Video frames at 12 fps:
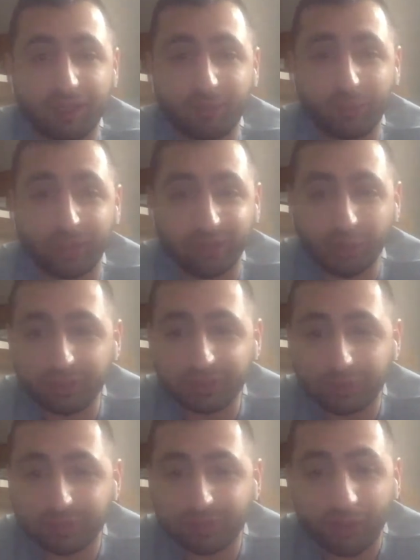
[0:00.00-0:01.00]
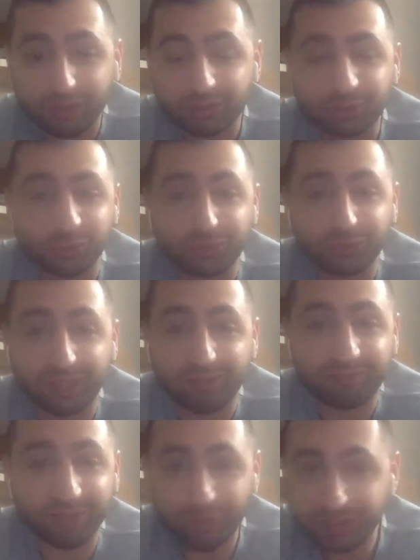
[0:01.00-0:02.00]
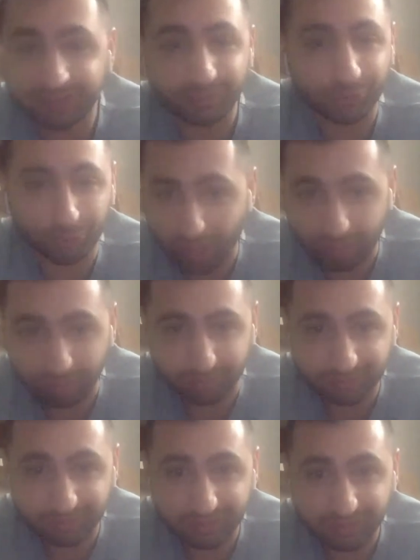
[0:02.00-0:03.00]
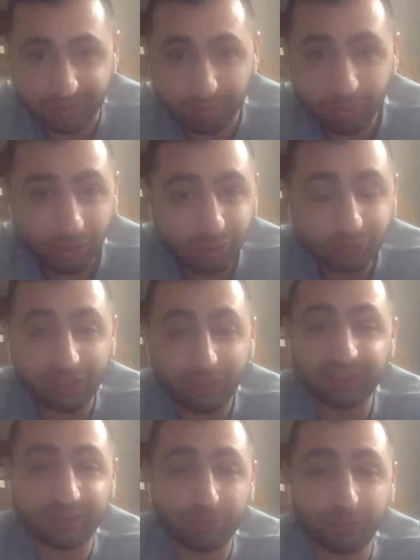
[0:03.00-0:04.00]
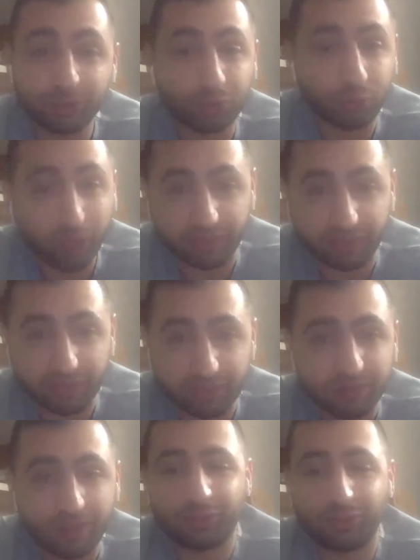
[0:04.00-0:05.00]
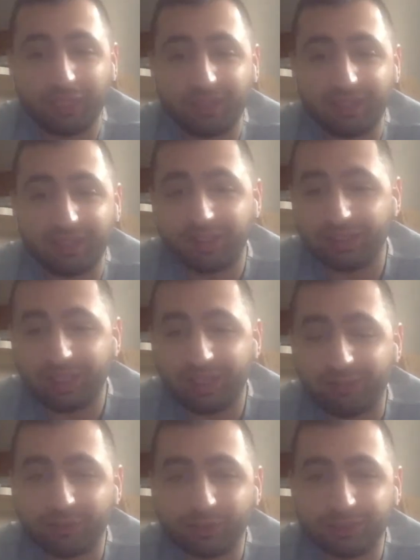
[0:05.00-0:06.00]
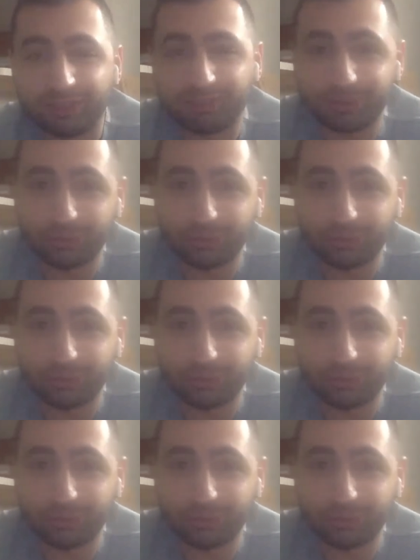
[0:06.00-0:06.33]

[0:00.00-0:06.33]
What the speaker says: What I noticed was all schools have very similar problems, but also very similar strengths. So at the end of the day, if you're stuck